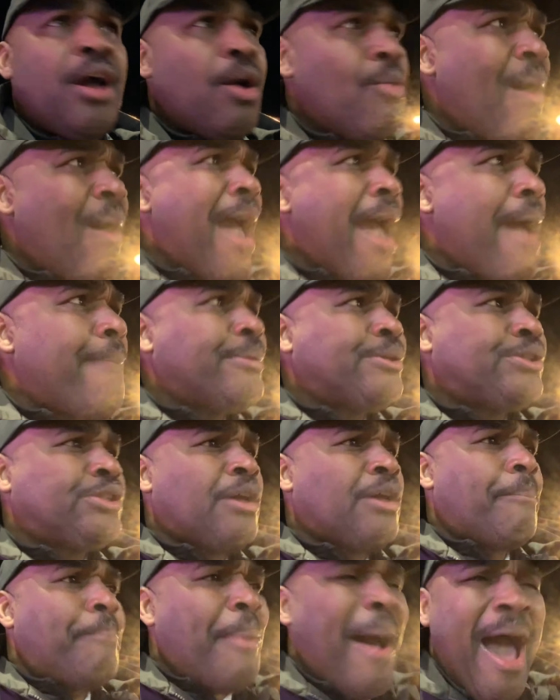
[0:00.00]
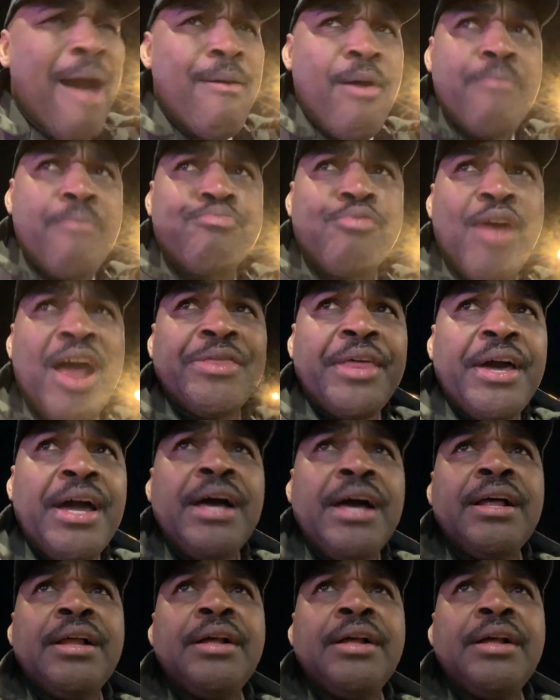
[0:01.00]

What happened to your power, brother?